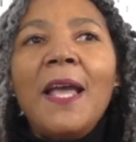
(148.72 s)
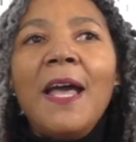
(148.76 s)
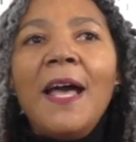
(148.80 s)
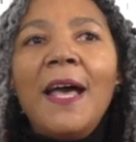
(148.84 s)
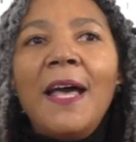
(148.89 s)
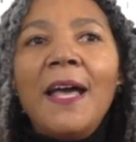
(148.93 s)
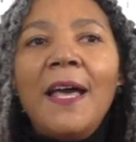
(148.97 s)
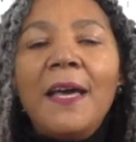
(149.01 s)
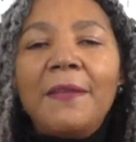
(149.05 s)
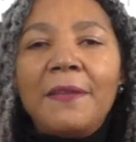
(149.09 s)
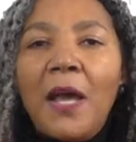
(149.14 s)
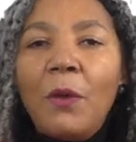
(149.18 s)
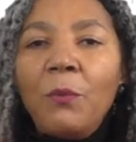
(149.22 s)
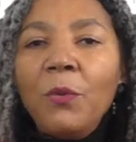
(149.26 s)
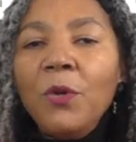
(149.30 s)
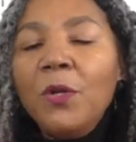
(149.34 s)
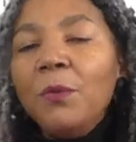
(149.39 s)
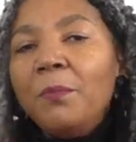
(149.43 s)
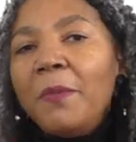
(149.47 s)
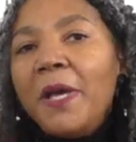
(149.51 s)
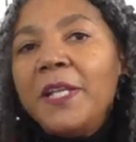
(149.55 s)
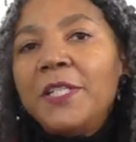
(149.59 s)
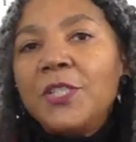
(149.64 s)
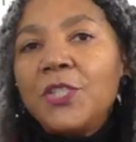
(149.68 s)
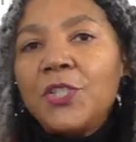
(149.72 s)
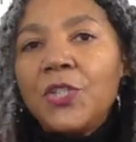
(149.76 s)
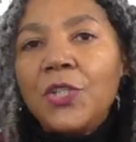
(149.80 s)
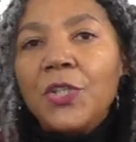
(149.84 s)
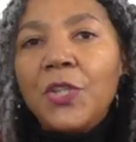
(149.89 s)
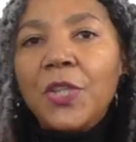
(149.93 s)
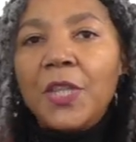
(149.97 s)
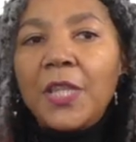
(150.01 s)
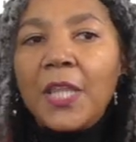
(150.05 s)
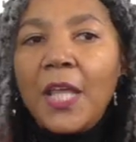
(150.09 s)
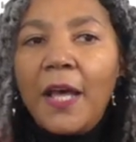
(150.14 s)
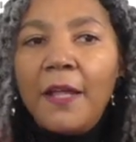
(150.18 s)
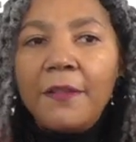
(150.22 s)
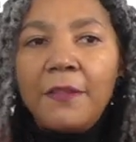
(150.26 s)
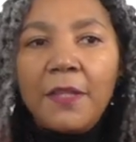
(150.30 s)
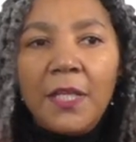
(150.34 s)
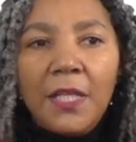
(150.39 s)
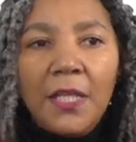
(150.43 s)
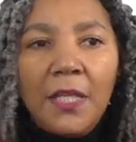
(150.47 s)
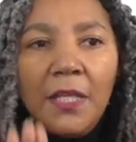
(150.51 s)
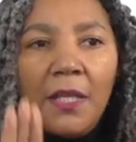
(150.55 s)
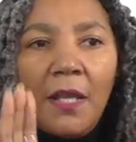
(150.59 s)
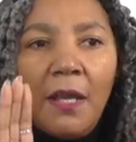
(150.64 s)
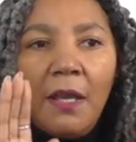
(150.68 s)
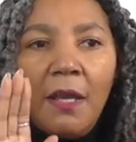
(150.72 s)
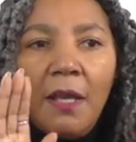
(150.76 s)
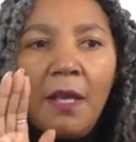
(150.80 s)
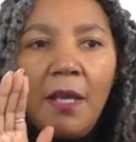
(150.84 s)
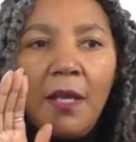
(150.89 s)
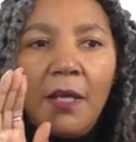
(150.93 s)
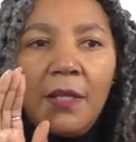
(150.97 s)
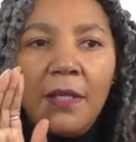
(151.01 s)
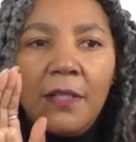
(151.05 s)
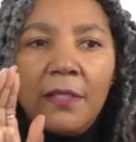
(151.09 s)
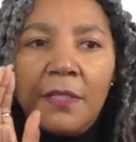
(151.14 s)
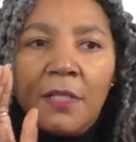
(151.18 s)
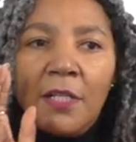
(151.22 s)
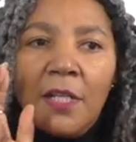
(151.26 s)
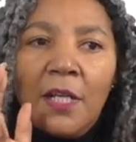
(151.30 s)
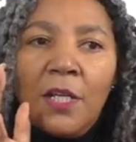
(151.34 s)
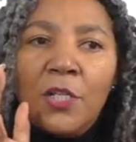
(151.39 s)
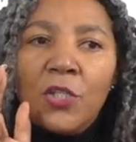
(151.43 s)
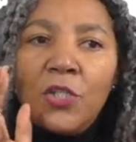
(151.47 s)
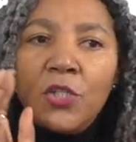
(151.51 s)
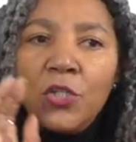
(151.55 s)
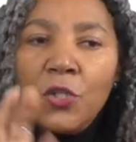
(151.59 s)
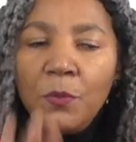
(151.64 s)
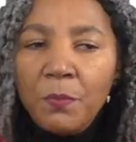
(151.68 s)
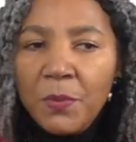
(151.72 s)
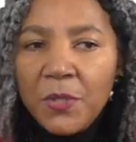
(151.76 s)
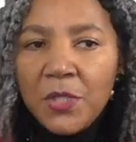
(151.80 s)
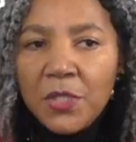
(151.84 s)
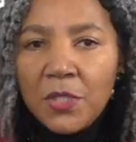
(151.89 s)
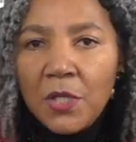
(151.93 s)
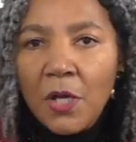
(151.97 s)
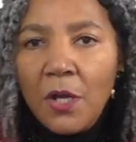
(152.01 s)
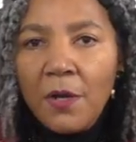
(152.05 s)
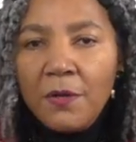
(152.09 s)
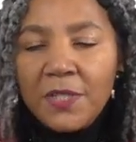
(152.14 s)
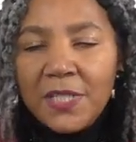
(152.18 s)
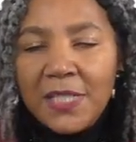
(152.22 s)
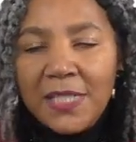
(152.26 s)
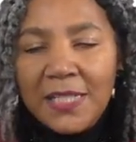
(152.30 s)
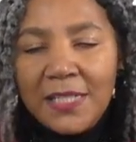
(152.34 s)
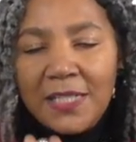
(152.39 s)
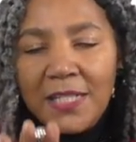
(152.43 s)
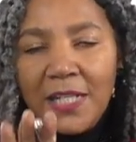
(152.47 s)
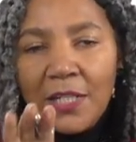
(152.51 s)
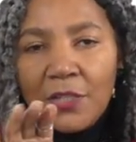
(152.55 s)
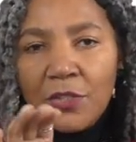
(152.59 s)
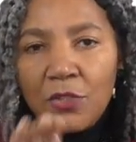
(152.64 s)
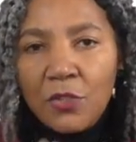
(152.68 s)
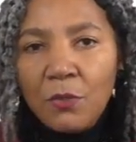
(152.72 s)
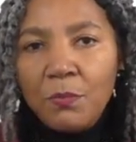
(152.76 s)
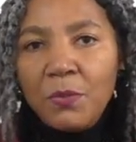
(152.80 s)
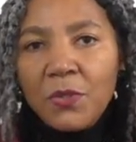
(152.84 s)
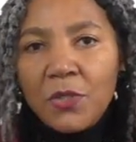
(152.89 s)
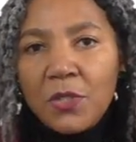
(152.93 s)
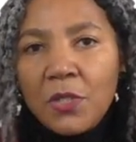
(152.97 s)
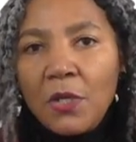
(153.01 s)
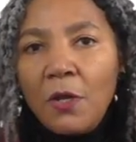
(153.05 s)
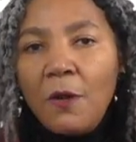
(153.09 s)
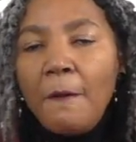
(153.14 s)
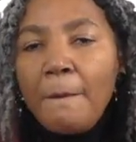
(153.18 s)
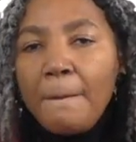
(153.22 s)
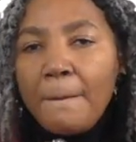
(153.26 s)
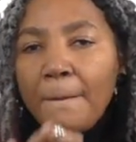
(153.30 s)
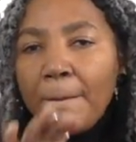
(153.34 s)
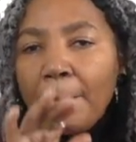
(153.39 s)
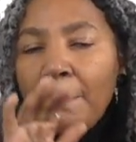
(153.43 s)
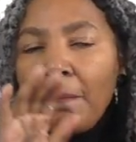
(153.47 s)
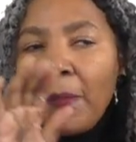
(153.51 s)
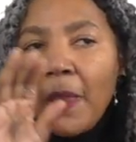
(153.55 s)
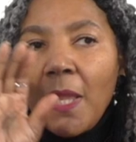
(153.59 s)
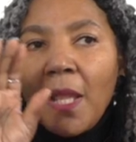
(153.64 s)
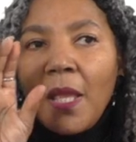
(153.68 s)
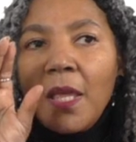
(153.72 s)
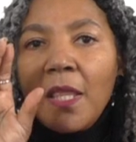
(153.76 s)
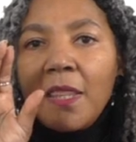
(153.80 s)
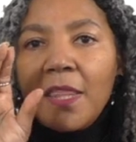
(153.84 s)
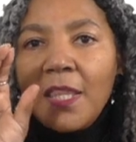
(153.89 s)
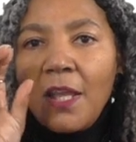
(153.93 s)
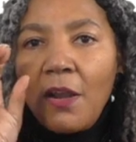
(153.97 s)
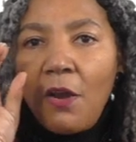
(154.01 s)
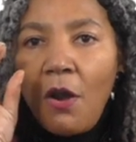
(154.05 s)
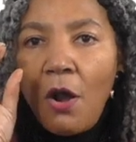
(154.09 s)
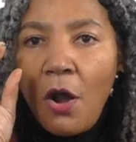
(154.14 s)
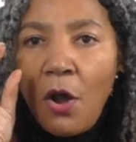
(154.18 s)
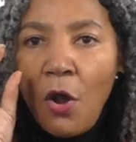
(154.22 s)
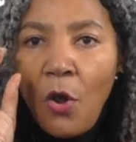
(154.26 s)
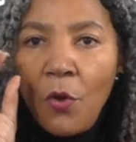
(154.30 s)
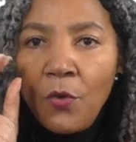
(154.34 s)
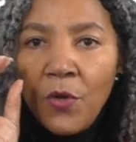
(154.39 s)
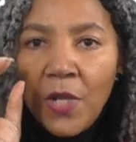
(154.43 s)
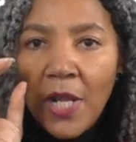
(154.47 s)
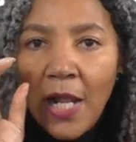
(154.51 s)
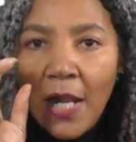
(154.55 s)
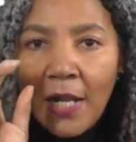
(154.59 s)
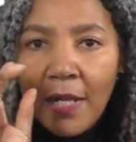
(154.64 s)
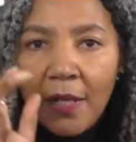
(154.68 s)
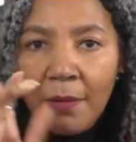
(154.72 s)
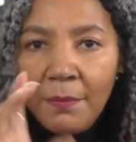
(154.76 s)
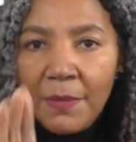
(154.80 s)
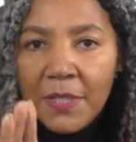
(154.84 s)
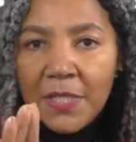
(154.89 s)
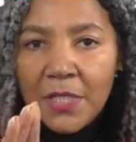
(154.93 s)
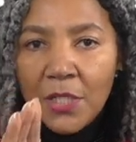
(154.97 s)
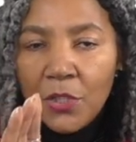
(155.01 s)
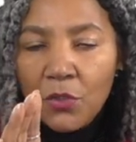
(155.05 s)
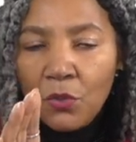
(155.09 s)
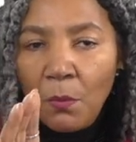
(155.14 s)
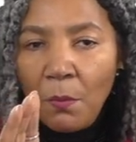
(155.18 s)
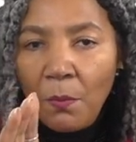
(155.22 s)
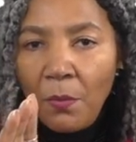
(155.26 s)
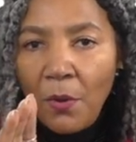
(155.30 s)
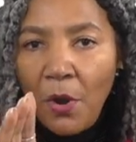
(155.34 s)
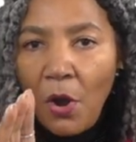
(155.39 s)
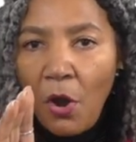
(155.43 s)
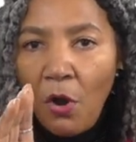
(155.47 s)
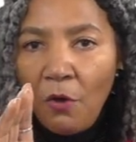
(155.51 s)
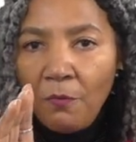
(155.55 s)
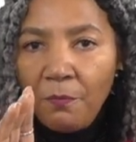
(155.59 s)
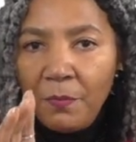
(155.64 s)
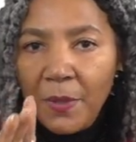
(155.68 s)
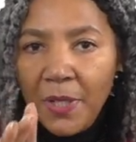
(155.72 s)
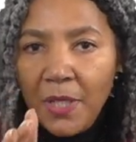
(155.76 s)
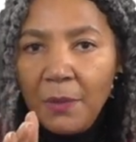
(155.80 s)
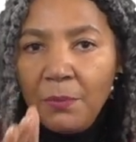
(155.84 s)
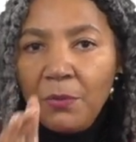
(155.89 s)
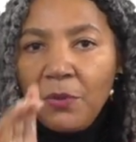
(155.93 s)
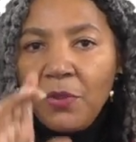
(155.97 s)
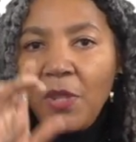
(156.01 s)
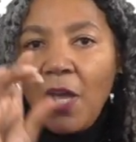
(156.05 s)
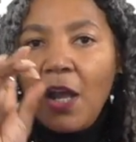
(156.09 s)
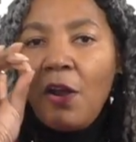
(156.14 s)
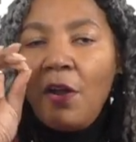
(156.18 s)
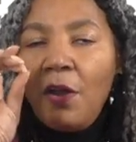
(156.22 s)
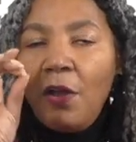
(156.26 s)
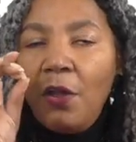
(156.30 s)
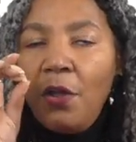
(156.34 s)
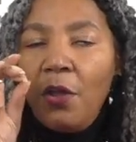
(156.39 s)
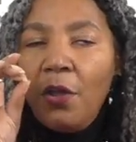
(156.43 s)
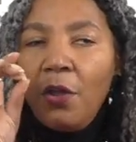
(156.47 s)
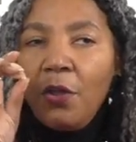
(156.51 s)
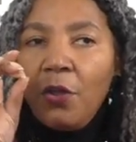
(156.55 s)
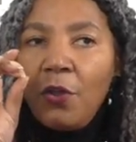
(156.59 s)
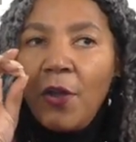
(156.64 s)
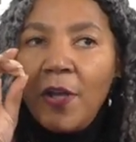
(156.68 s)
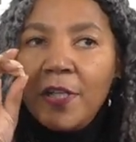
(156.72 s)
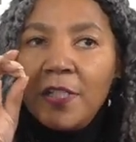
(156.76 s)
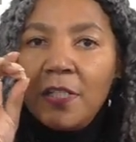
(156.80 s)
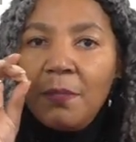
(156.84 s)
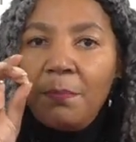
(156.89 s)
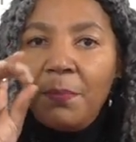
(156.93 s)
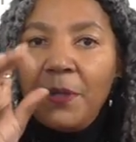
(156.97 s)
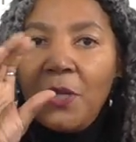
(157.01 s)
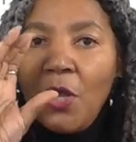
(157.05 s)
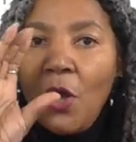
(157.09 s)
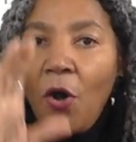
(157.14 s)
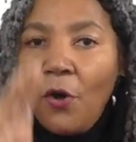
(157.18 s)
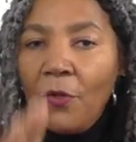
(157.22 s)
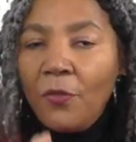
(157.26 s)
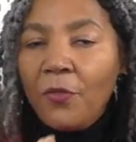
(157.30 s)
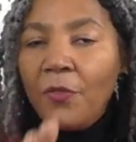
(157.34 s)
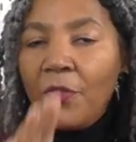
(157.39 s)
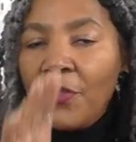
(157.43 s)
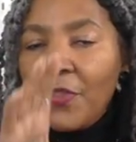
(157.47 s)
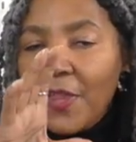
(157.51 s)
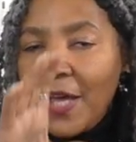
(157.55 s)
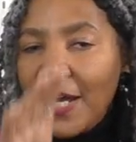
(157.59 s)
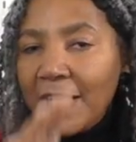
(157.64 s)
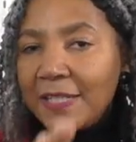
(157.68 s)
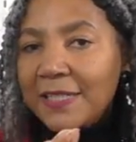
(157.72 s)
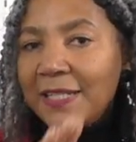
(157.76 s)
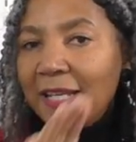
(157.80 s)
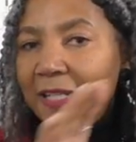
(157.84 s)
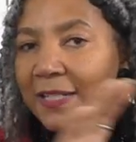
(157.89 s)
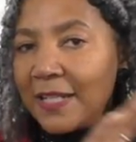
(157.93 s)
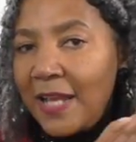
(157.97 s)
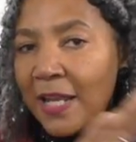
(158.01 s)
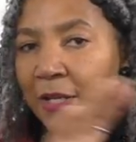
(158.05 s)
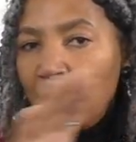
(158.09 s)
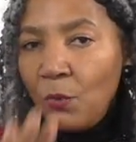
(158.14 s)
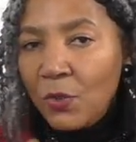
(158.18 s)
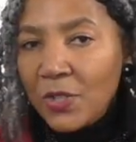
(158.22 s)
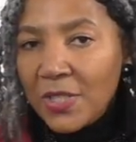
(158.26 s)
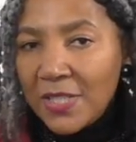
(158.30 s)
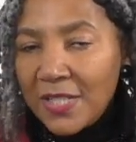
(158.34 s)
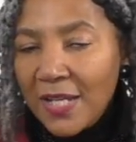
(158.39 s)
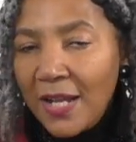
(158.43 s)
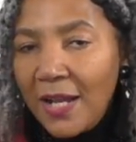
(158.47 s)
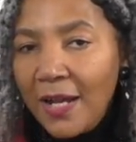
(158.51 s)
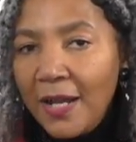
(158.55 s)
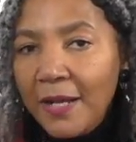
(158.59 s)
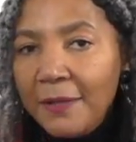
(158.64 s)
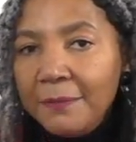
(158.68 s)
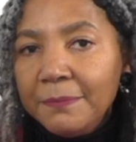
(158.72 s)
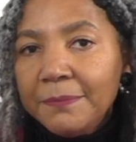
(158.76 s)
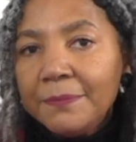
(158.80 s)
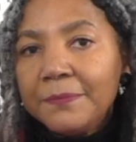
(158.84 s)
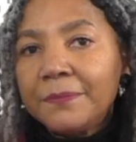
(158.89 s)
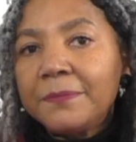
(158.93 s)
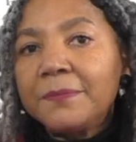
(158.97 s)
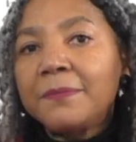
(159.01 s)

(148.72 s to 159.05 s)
And I will mention that the superstar, CGL Superstar, there are only a limited number of people that are going to be on that at any one time.